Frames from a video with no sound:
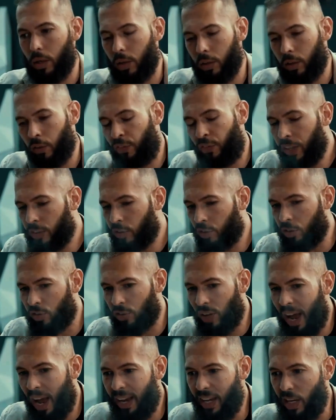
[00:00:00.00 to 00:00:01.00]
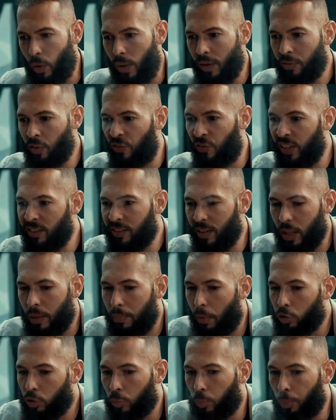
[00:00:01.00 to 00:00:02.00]
To fix society, we have to fix that at
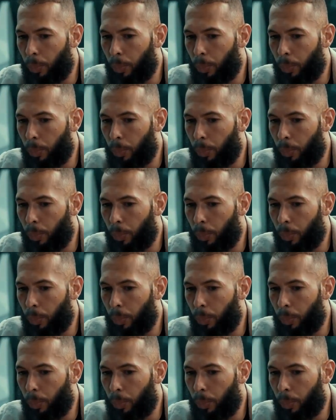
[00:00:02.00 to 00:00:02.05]
the most